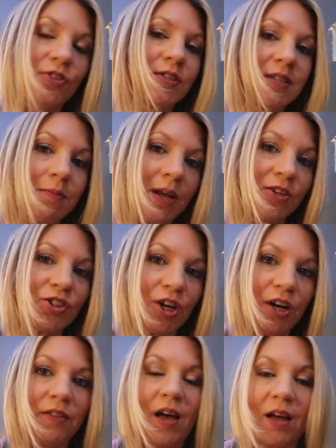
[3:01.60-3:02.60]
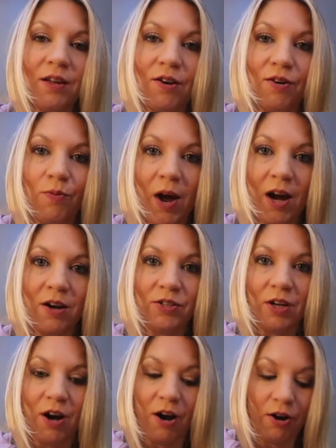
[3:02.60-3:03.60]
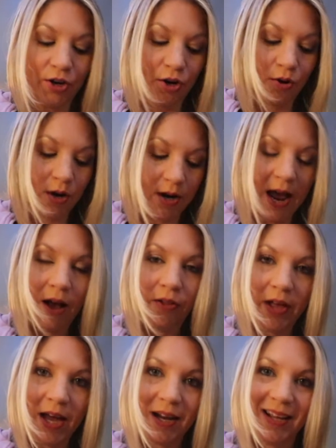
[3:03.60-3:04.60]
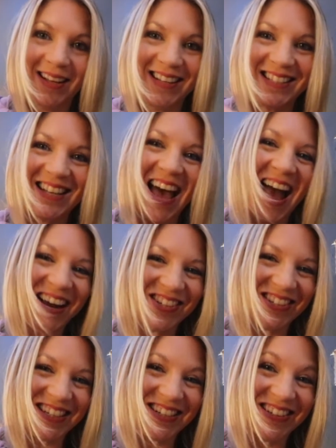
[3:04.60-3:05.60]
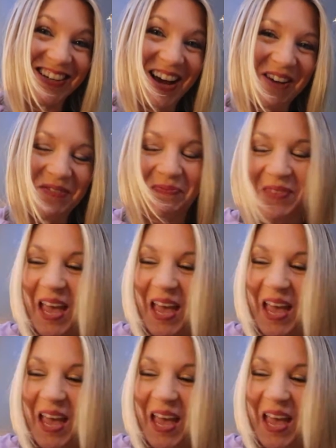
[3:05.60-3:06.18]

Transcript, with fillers: just to make sure that your wires are, or your outlet is actually turned off.